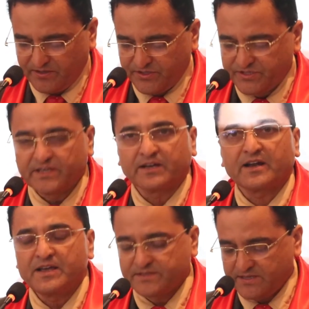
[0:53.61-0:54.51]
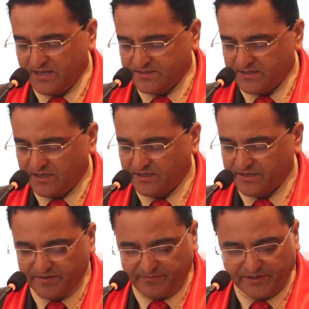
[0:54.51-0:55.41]
This airline has
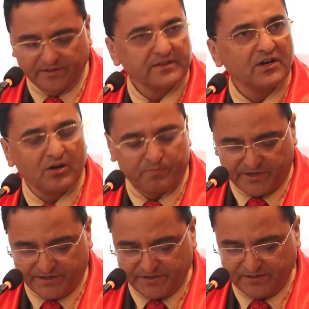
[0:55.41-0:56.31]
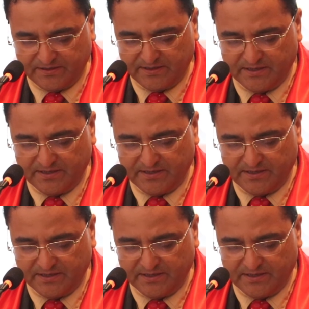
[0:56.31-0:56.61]
already been operating